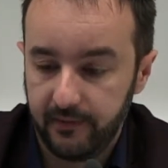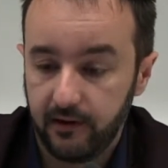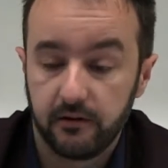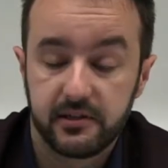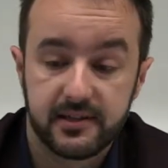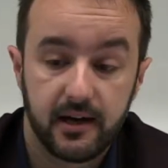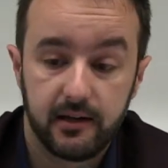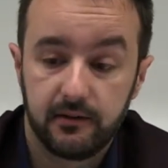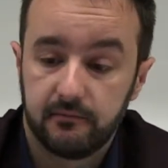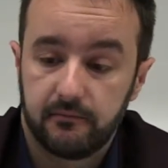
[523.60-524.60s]
and they all
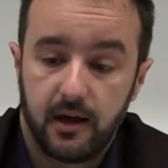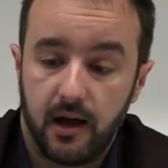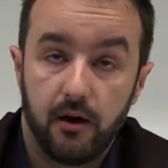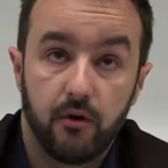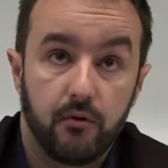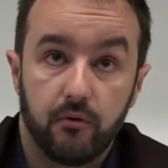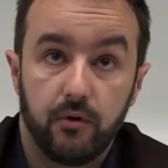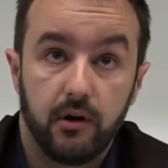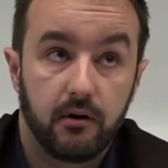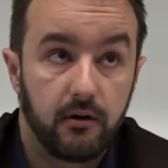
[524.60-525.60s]
decided how
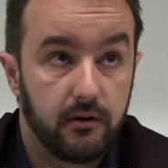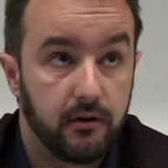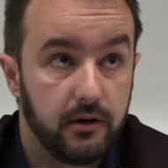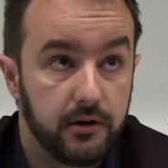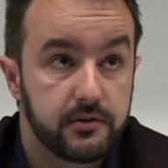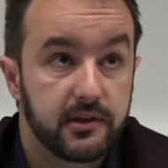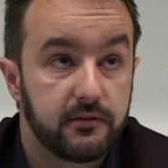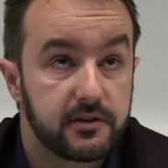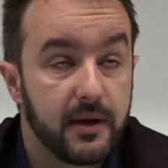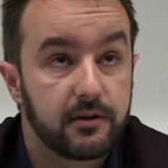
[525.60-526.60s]
we are
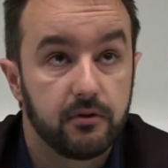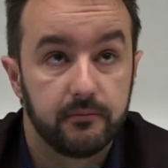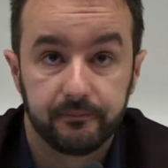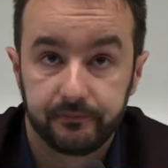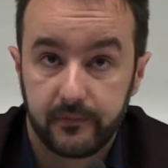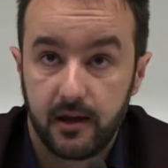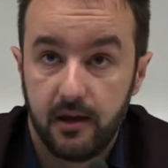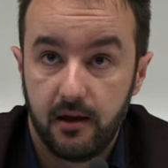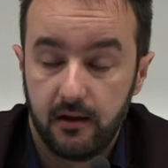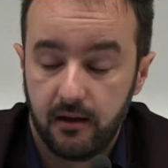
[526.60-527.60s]
using the spectrum.
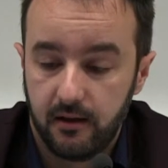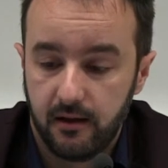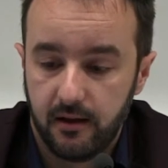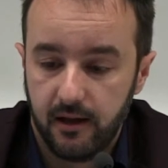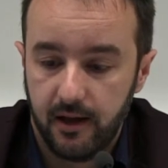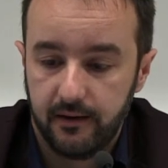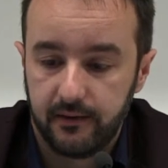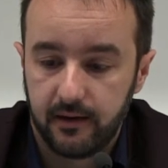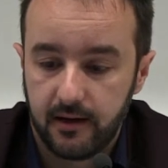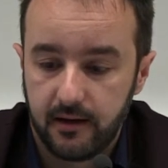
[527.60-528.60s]

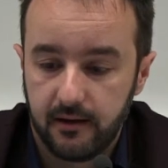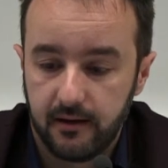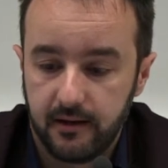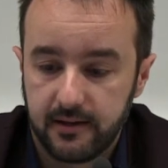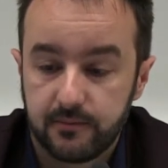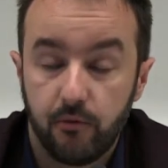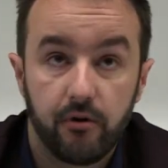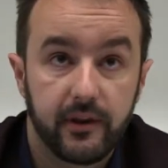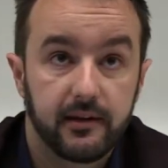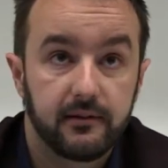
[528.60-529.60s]
And it's
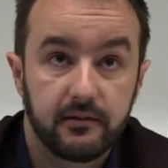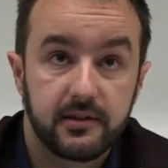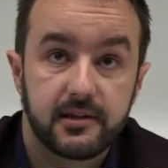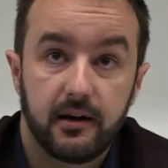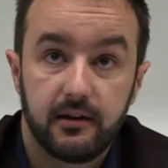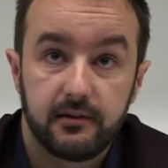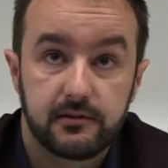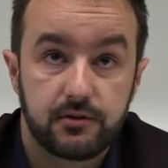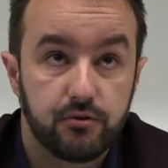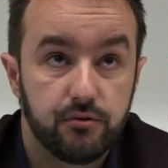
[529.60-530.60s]
more than
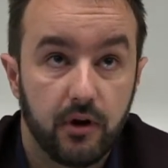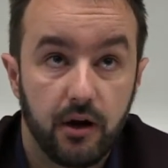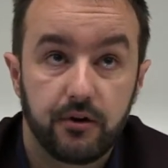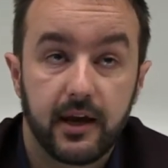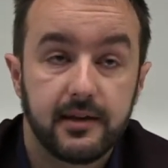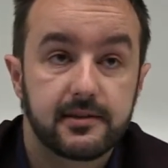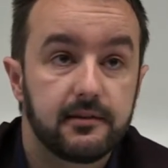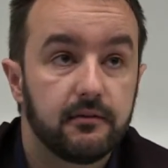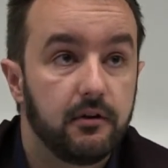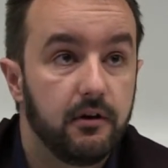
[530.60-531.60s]
decided to
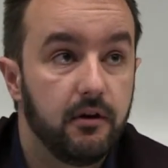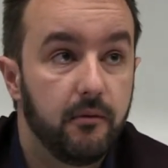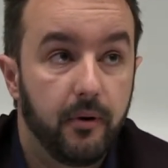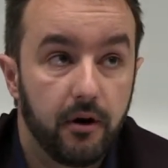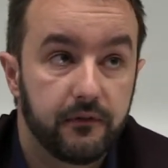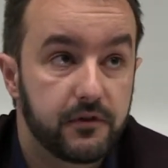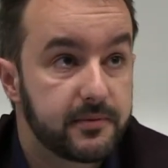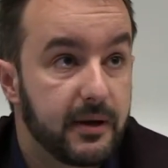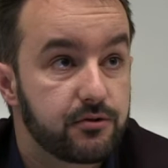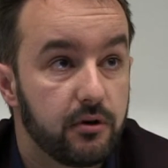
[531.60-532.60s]
allocate a part
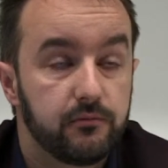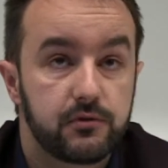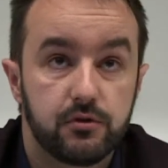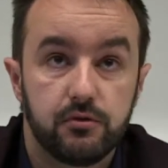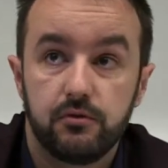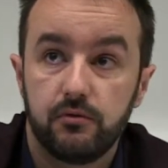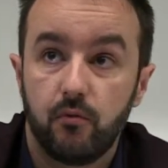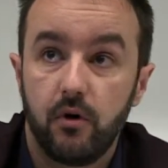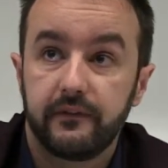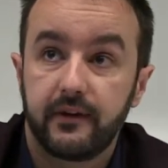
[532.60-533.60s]
of the spectrum
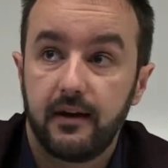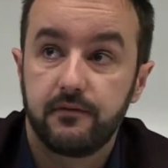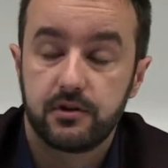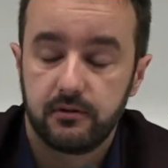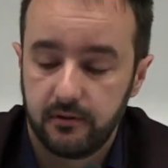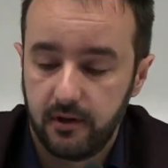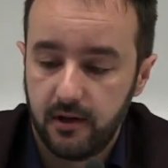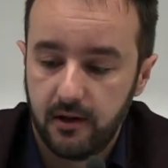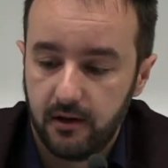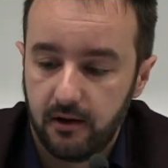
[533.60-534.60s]
to one television
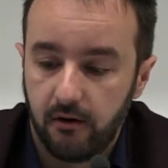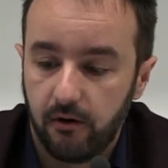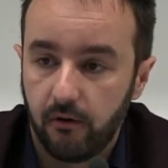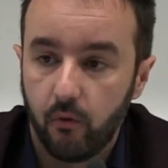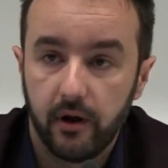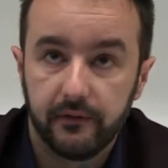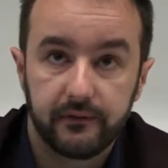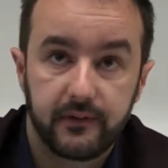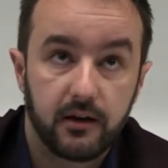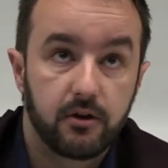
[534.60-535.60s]
or
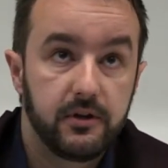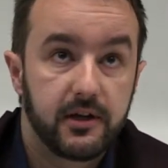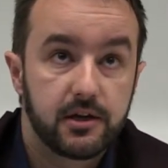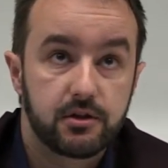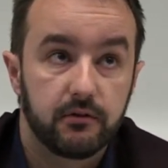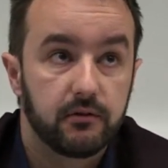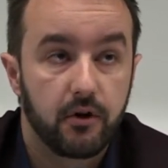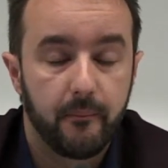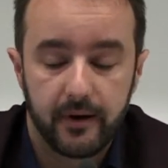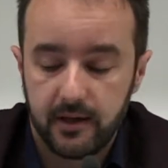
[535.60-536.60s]
one
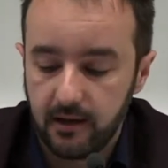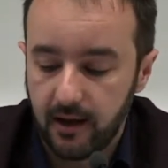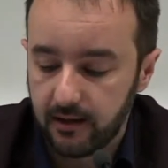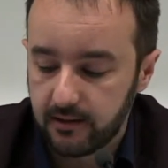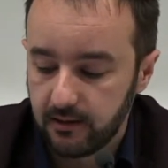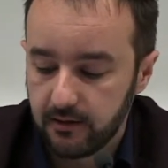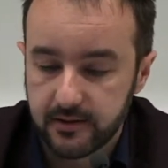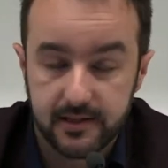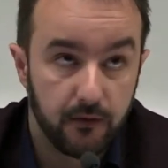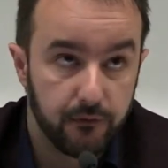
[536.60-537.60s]
telecommunication company like
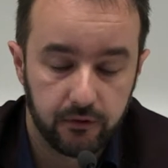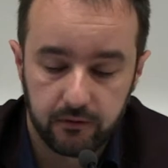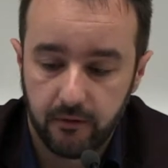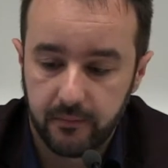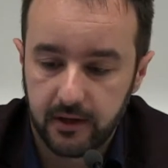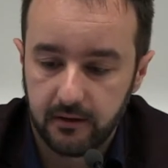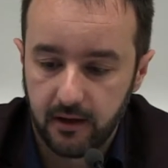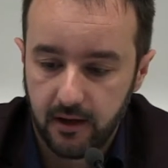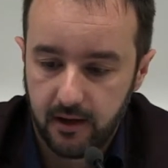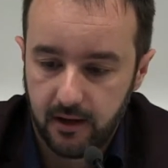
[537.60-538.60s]
a cell phone company.